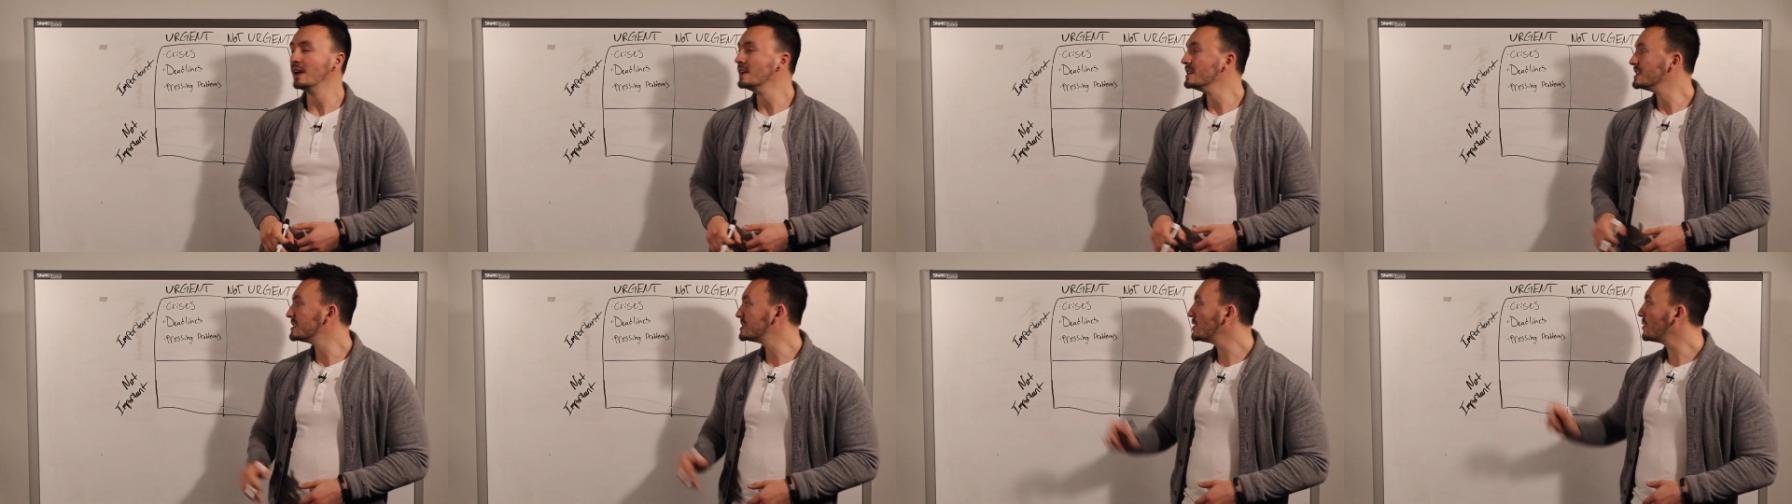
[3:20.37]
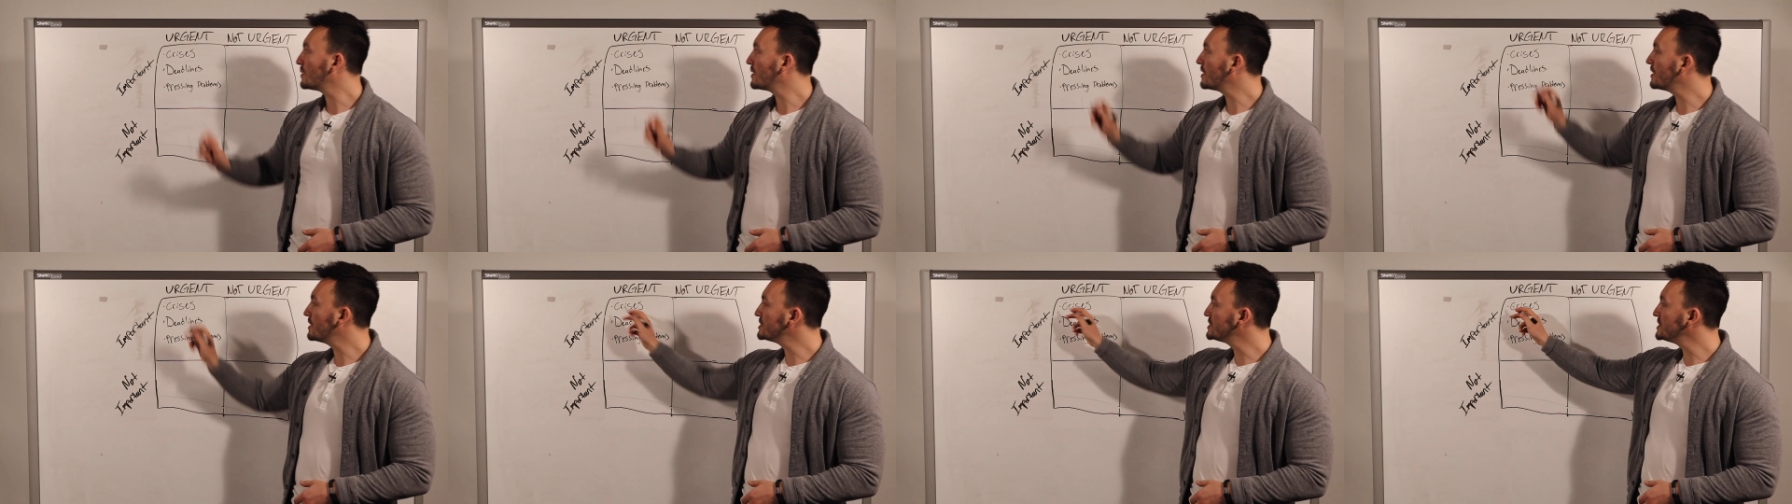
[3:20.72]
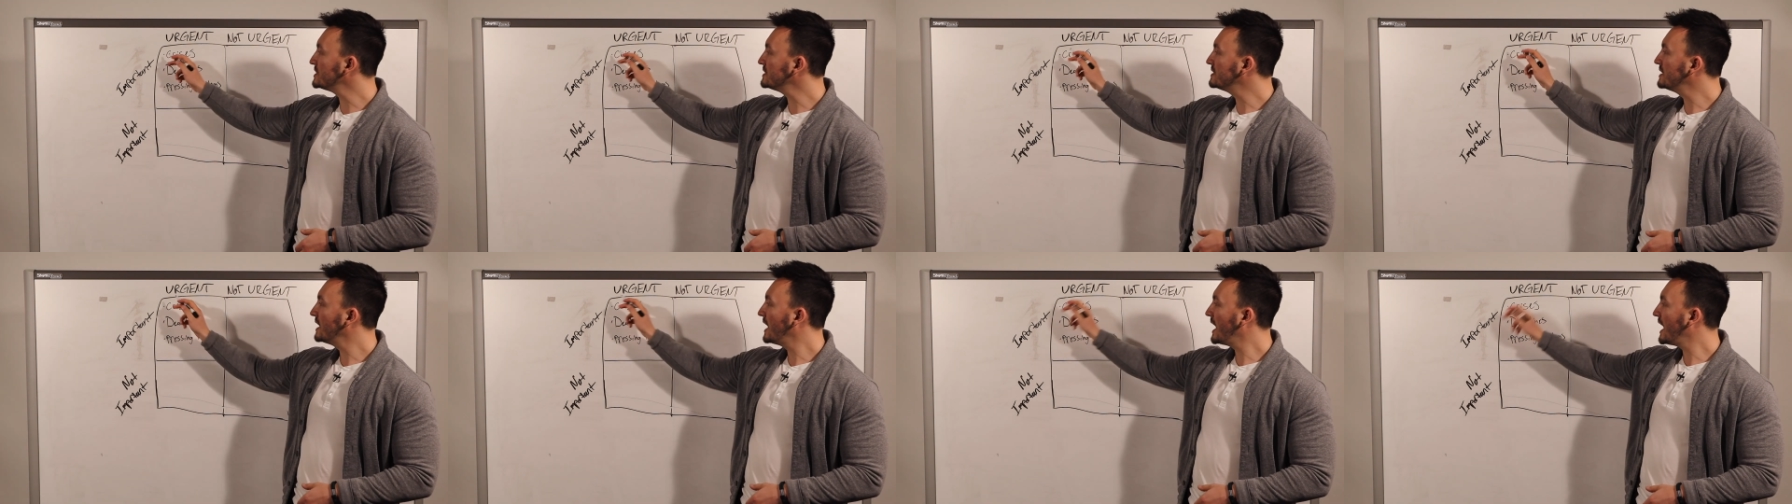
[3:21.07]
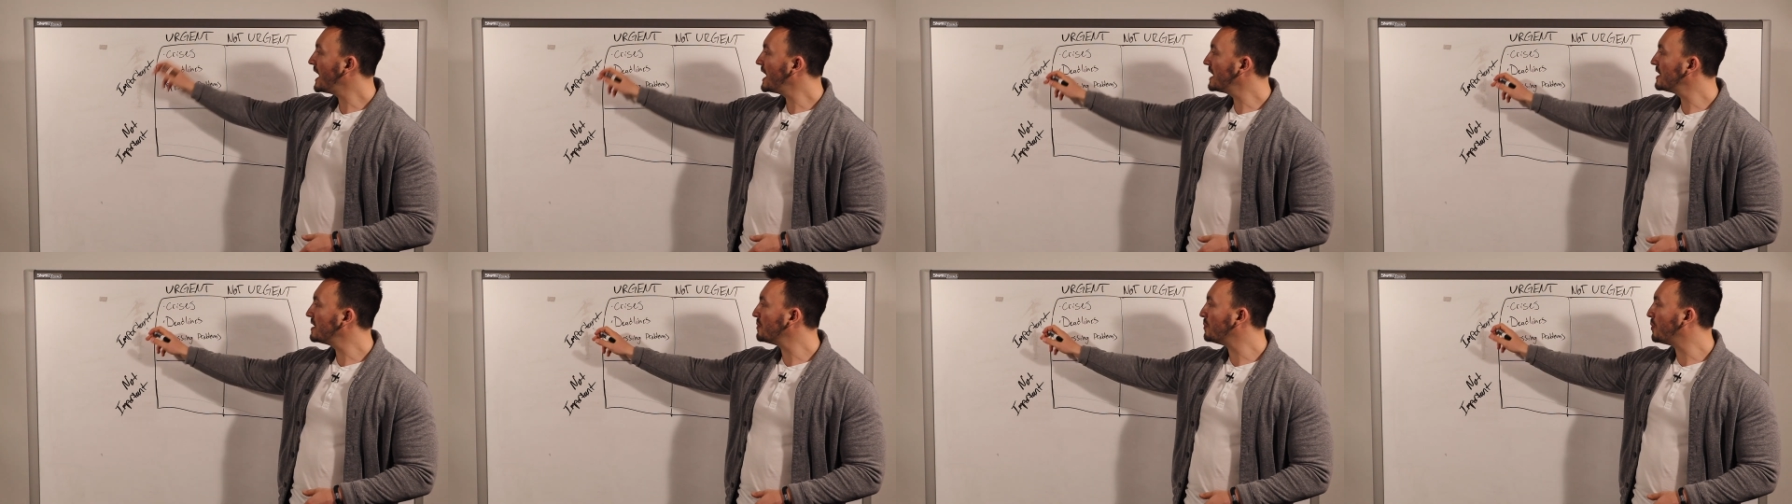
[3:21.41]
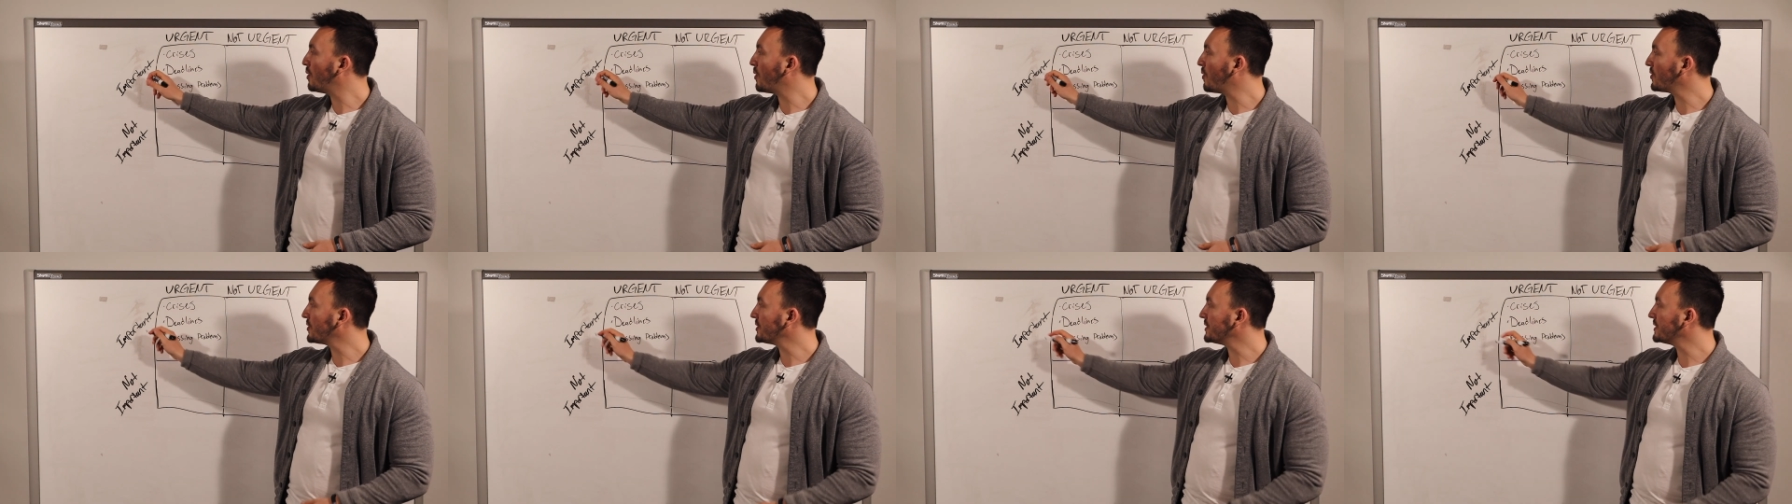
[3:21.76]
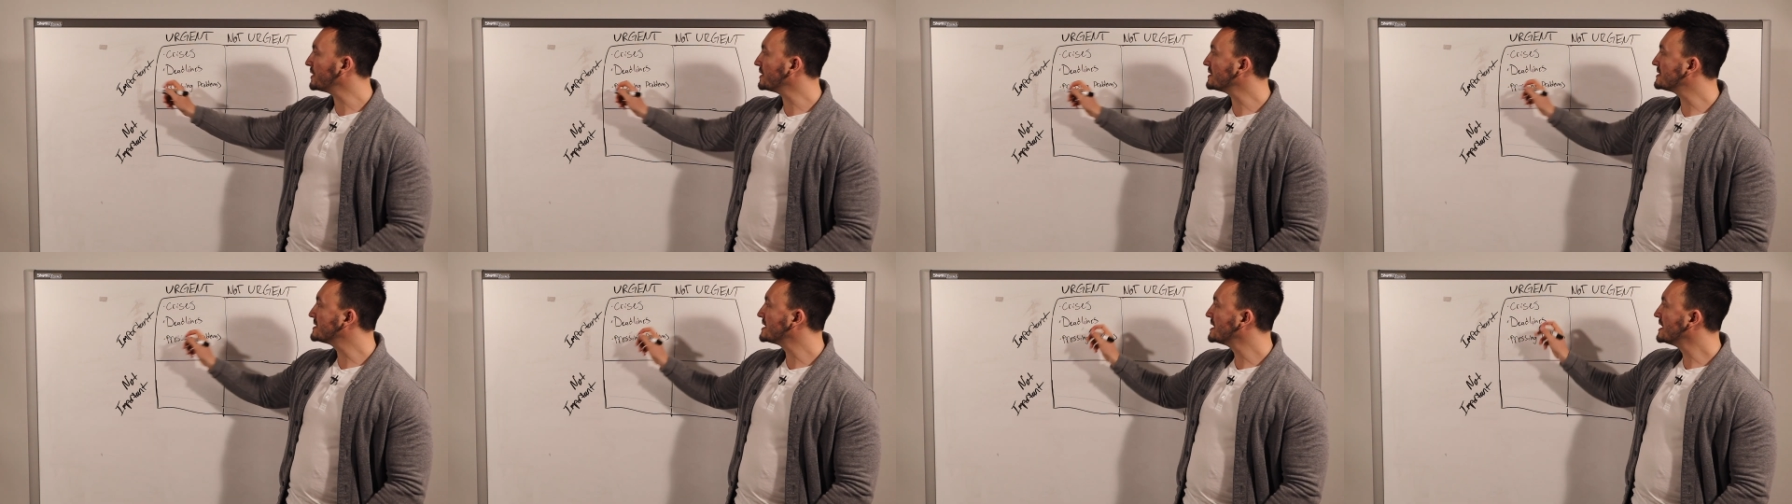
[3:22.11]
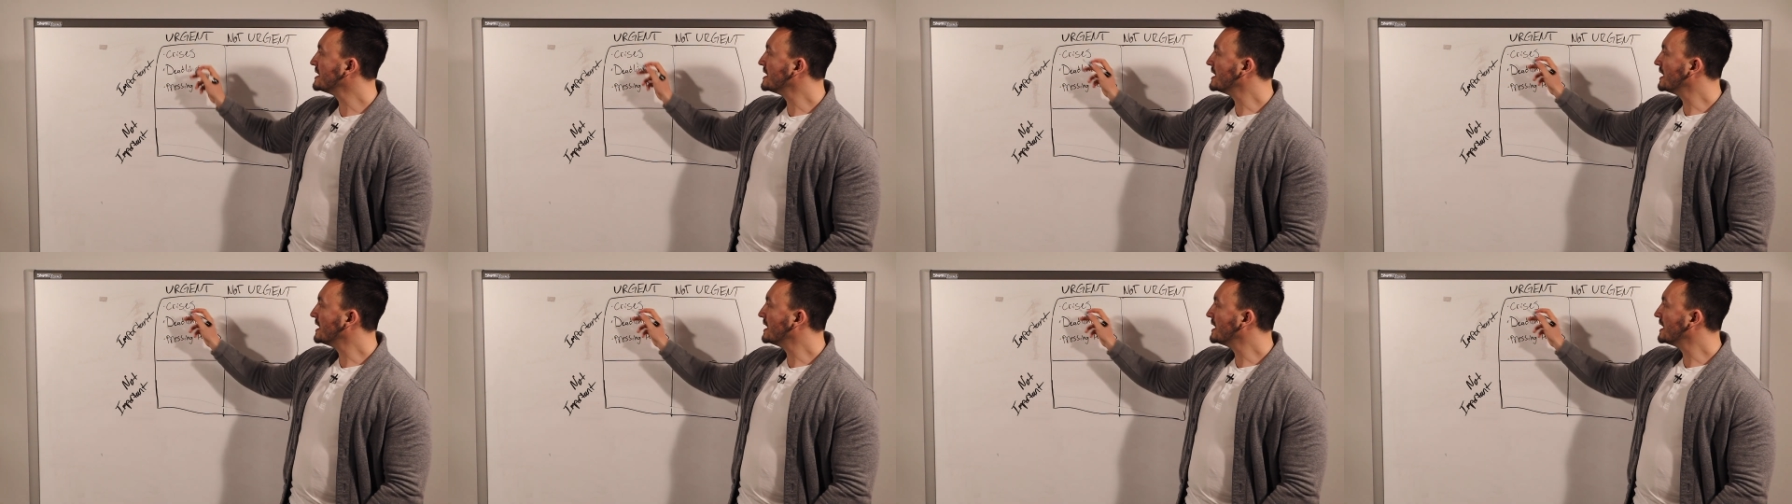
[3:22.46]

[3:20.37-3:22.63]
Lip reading: So urgent and important.